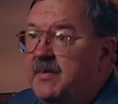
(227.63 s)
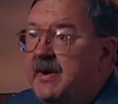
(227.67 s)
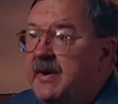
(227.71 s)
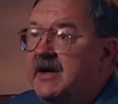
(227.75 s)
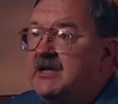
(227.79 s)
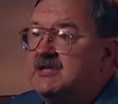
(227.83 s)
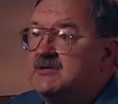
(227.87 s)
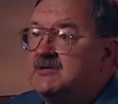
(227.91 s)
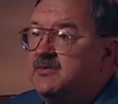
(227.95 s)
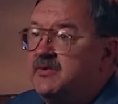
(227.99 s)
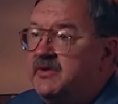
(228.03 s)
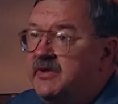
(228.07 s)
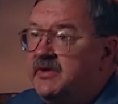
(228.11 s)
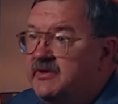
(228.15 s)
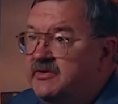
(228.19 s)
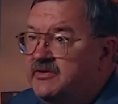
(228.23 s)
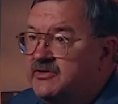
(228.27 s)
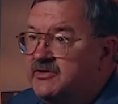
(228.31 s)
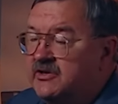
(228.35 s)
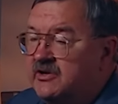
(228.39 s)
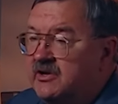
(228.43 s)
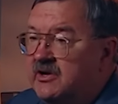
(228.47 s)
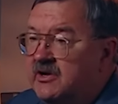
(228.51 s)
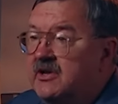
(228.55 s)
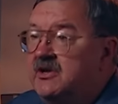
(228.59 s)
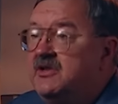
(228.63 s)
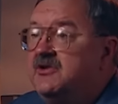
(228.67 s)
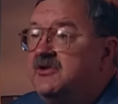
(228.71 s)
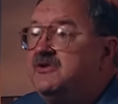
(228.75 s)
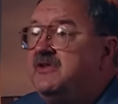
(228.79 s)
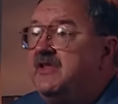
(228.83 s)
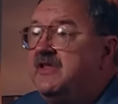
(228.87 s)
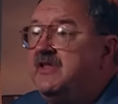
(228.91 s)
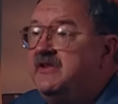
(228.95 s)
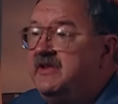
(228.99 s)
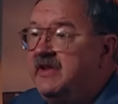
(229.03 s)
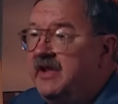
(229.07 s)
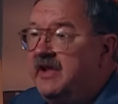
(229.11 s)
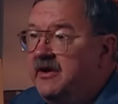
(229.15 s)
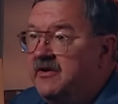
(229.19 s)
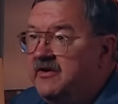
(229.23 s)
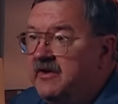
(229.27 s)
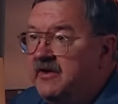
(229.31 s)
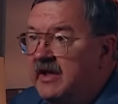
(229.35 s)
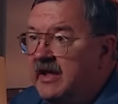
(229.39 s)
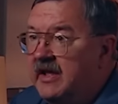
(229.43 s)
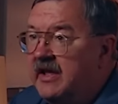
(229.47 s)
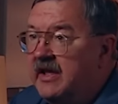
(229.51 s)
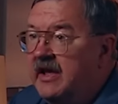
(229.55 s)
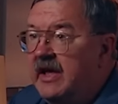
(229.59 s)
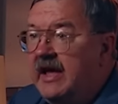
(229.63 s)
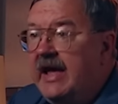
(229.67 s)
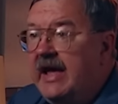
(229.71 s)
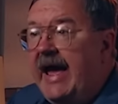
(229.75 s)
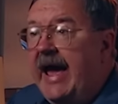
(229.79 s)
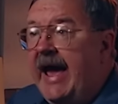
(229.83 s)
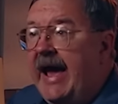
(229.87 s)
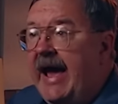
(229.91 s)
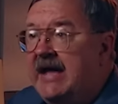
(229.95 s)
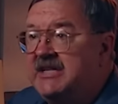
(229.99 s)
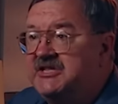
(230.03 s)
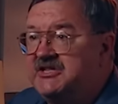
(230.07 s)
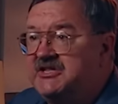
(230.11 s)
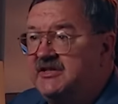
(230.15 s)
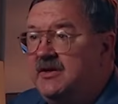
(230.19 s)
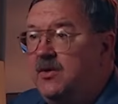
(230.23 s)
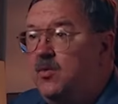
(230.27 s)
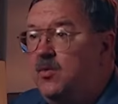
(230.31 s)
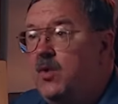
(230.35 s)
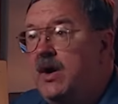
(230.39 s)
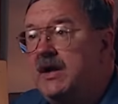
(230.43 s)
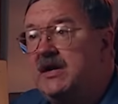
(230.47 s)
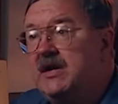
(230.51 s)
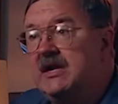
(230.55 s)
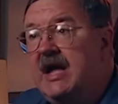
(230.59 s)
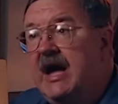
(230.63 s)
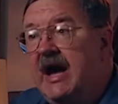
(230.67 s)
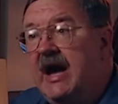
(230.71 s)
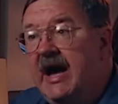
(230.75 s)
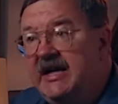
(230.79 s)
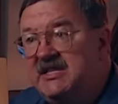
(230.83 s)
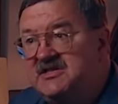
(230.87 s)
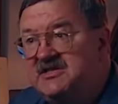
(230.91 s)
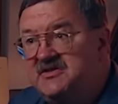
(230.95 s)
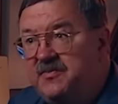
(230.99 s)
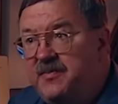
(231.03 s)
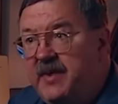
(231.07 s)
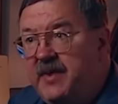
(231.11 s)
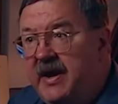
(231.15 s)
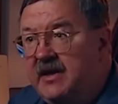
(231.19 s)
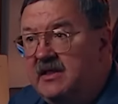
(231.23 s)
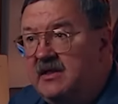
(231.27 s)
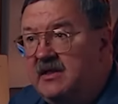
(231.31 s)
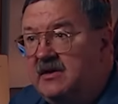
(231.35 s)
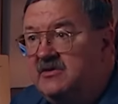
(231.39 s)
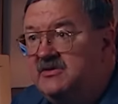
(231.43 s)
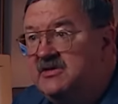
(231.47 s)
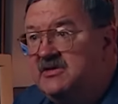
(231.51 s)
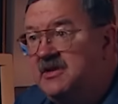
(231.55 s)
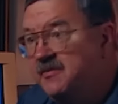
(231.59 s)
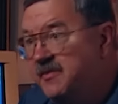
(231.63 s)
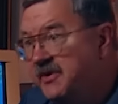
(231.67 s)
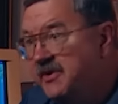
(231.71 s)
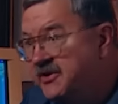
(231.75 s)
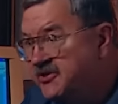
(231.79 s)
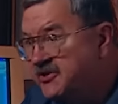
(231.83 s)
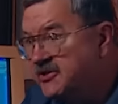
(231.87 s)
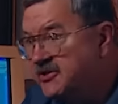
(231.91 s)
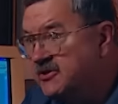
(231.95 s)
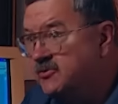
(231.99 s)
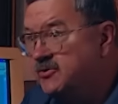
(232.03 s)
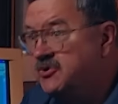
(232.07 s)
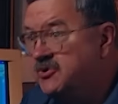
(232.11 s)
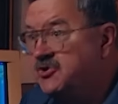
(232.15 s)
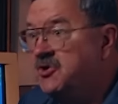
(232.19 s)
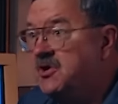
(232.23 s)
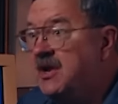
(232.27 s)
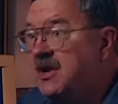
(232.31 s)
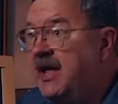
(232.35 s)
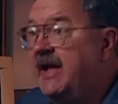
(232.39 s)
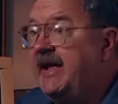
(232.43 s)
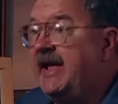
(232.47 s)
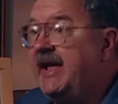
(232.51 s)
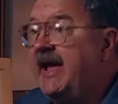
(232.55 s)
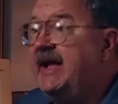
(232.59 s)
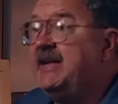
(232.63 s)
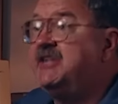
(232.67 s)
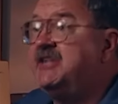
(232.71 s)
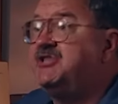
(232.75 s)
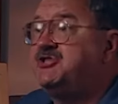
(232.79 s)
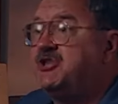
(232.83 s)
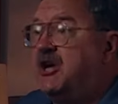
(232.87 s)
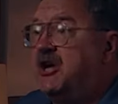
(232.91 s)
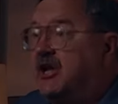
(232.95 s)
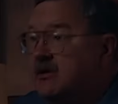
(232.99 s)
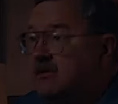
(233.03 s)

In the wake of the tragedy, NASA underwent a comprehensive overhaul of safety protocols